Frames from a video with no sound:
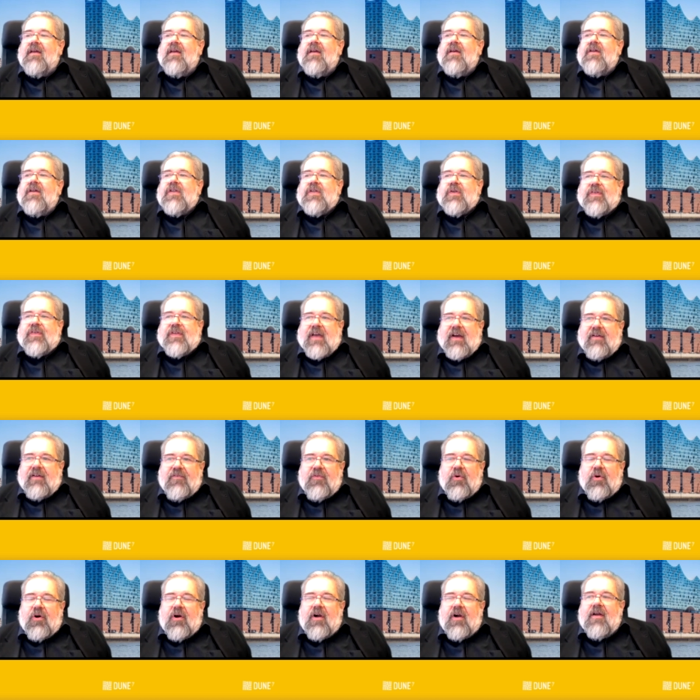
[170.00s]
So
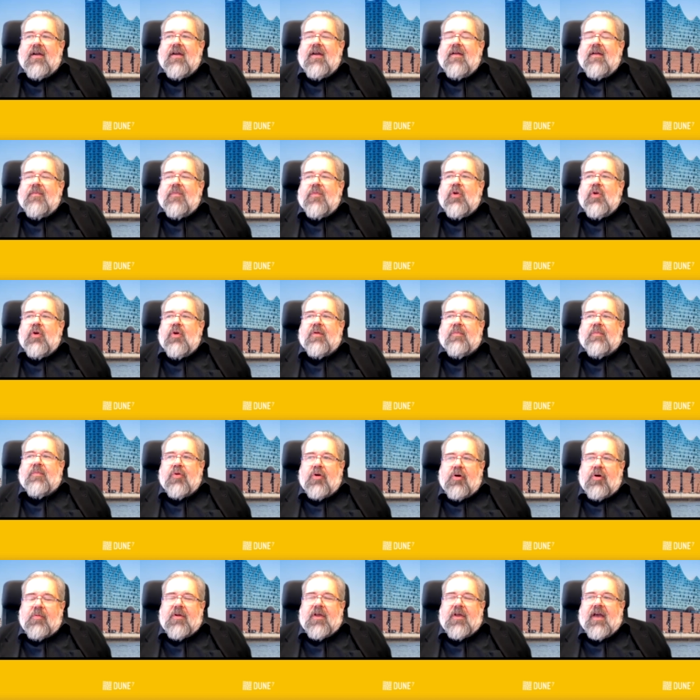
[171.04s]
therefore, you will
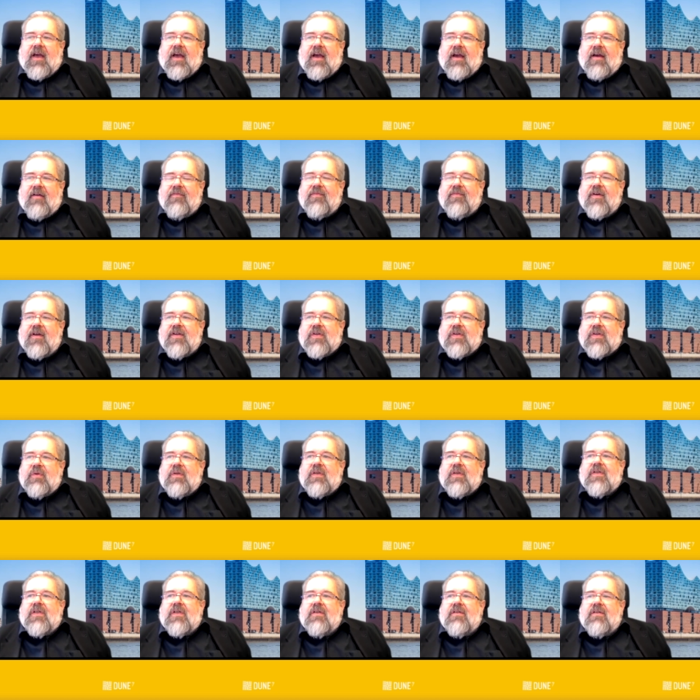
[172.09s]
probably have, as soon
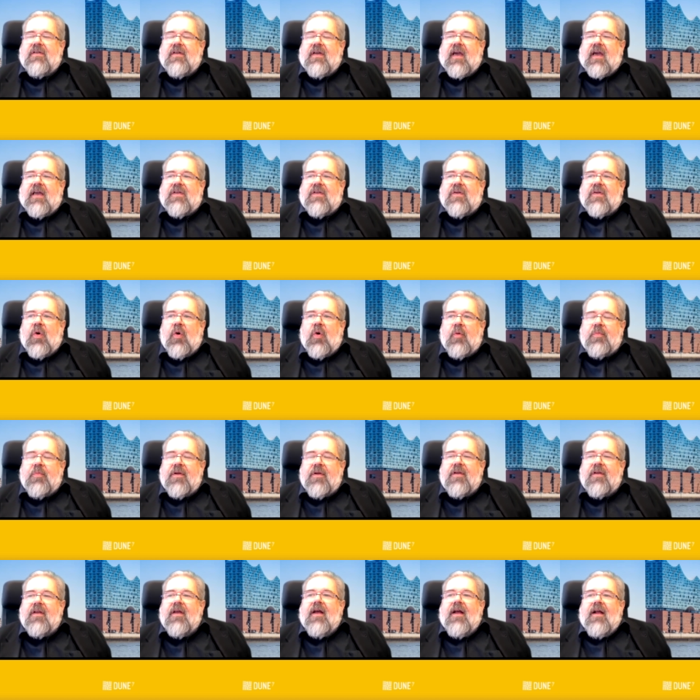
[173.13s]
as the gates
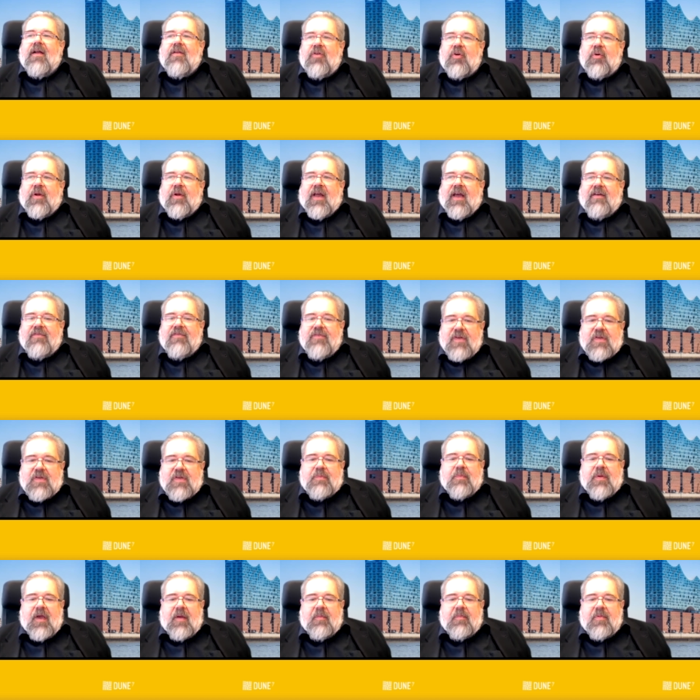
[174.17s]
open, you will have these
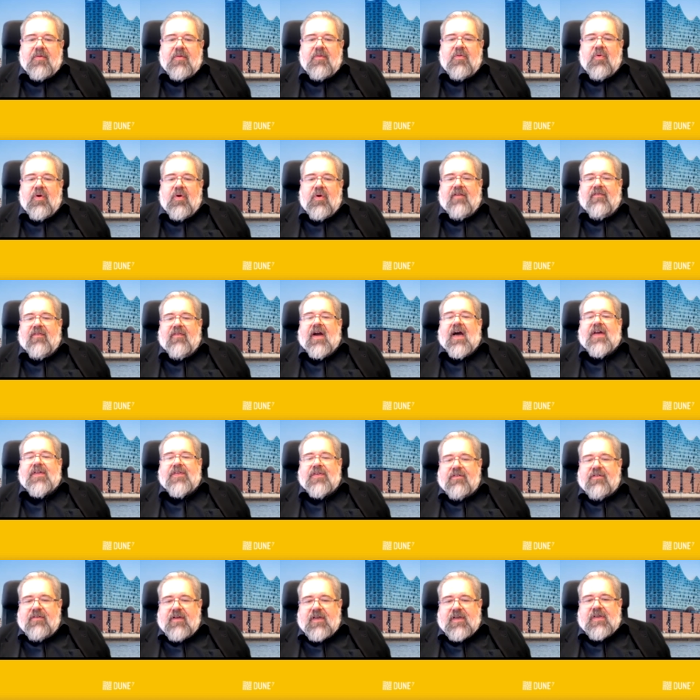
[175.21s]
people who have
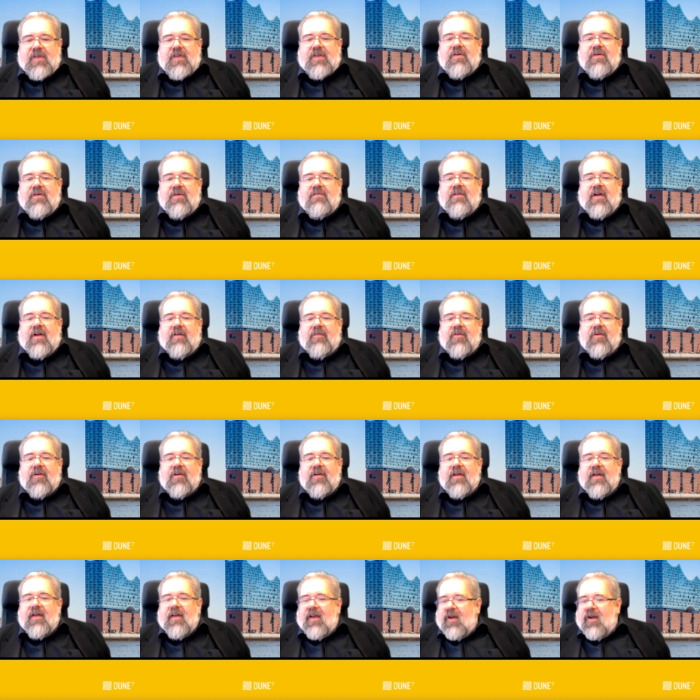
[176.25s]
other reasons to
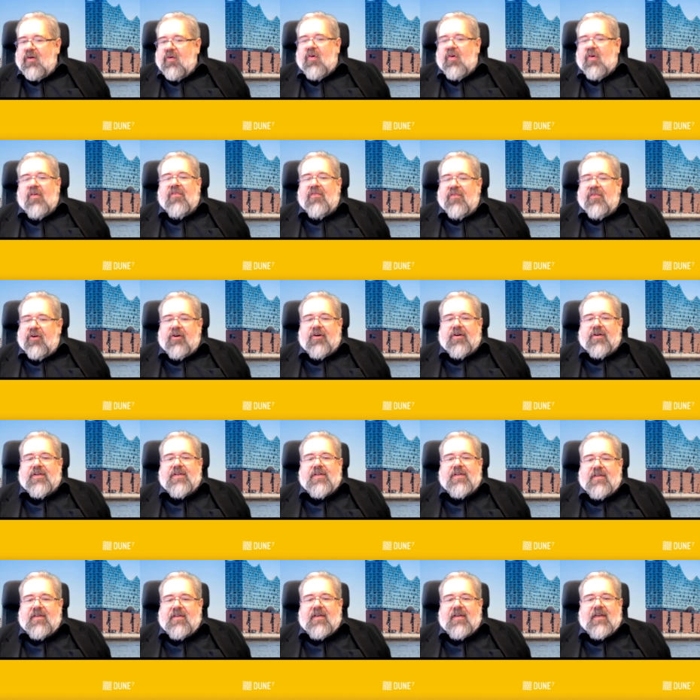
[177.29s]
travel go
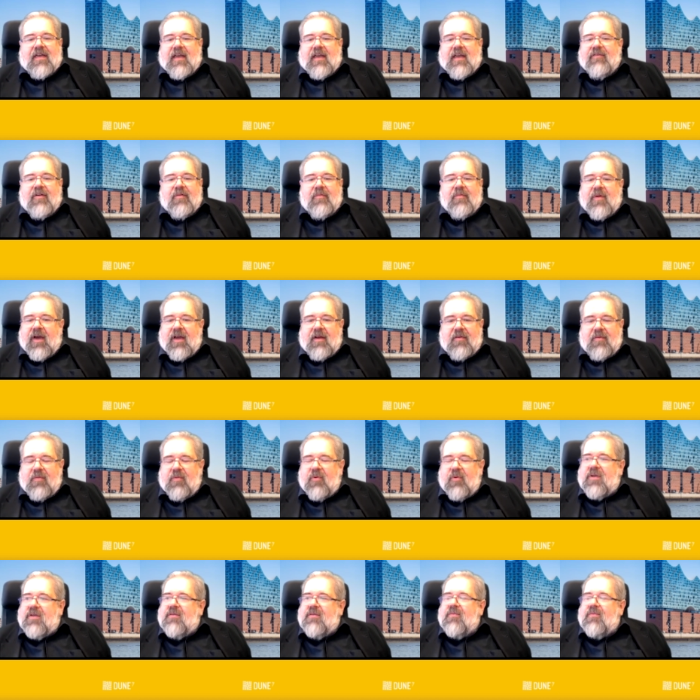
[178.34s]
first, never mind
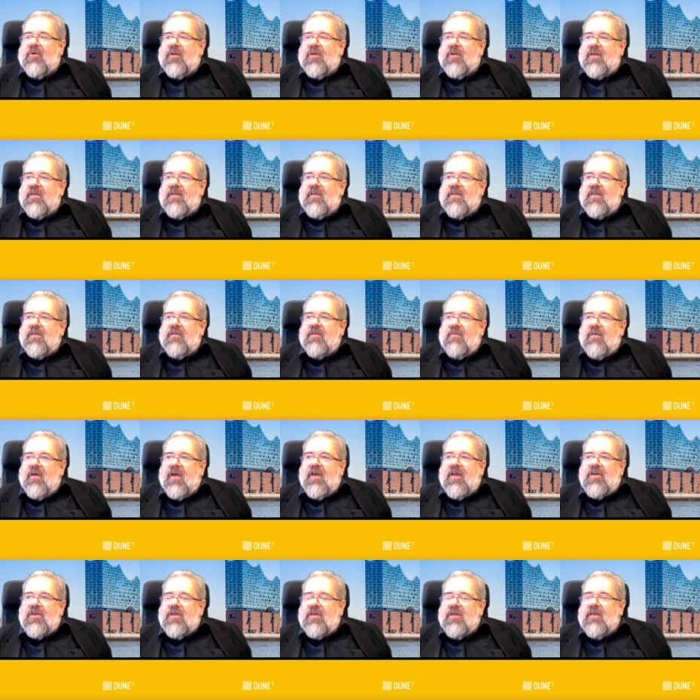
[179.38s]
what is the
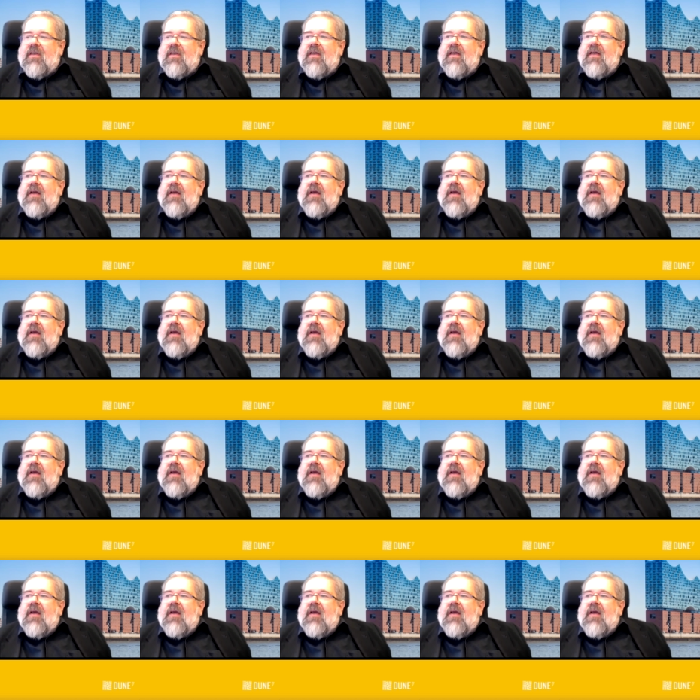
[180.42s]
situation.